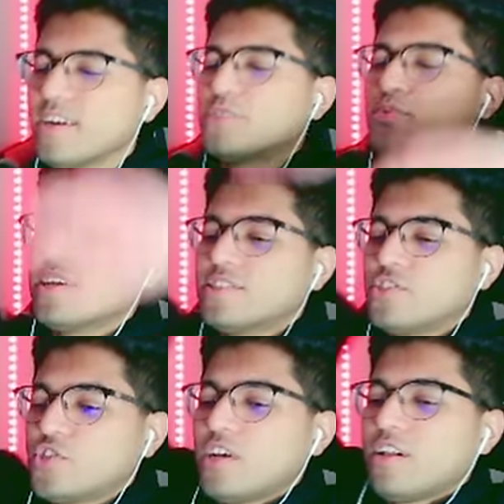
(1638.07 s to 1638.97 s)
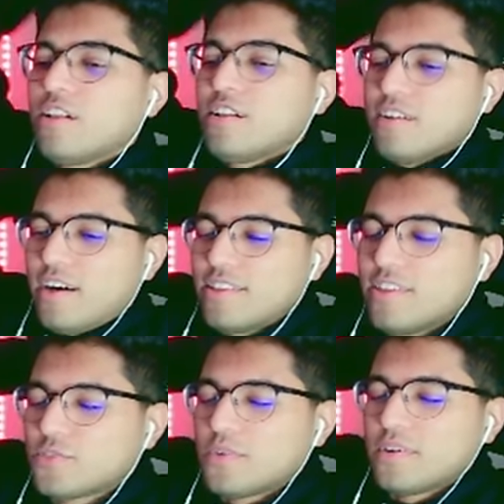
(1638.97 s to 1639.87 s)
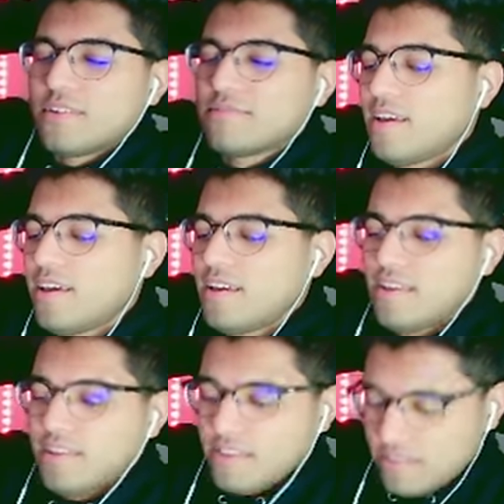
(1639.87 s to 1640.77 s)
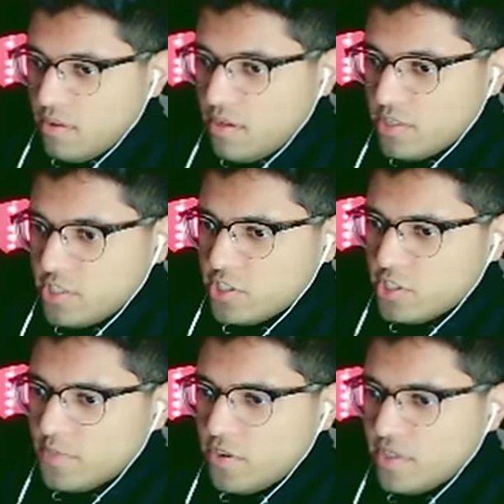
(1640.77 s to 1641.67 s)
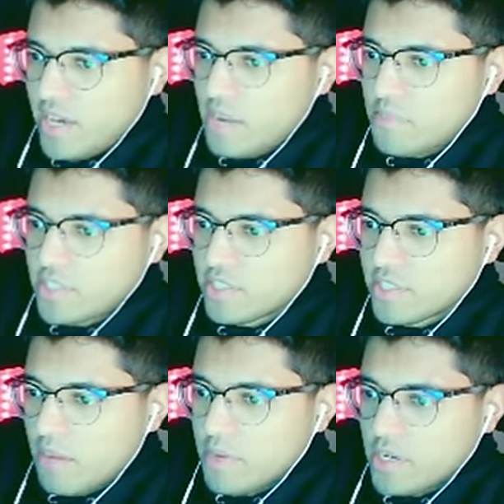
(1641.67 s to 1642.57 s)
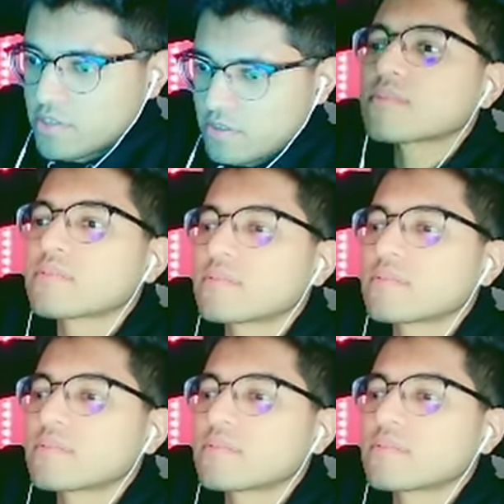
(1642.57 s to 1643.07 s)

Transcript: I just want to chill on this one. Hey, is it just me or the animations got better?